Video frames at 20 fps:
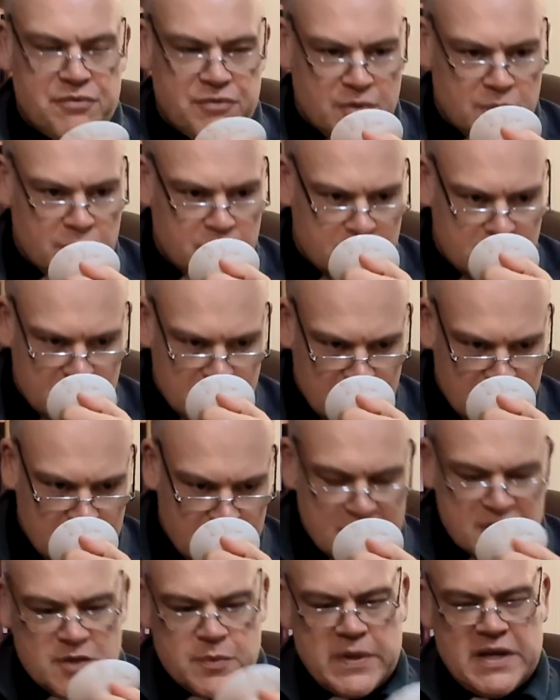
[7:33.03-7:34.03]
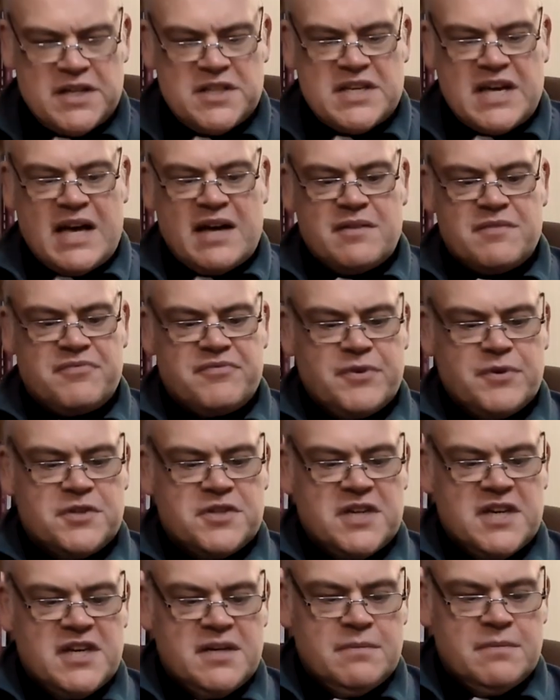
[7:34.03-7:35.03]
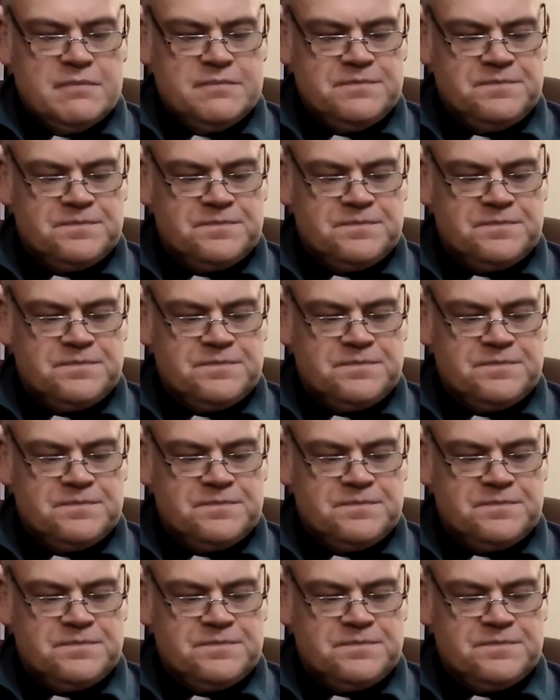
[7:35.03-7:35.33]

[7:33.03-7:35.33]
through. Sweet and fruity.